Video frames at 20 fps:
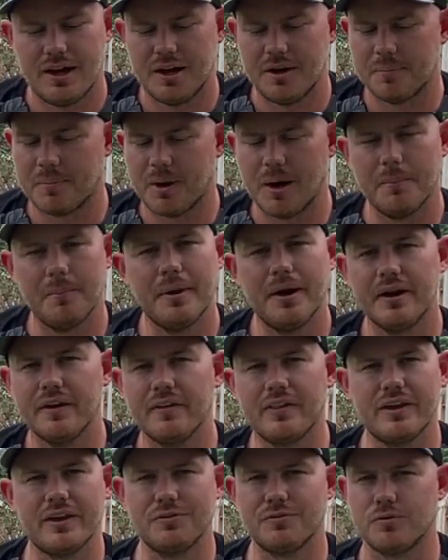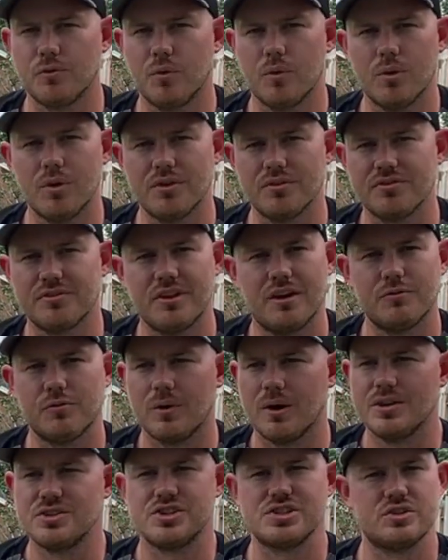primarily for stuff
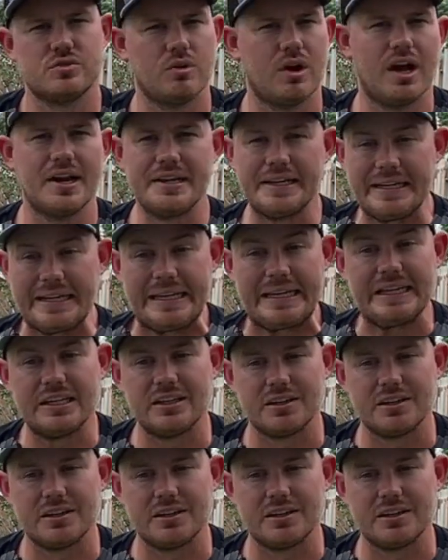where I need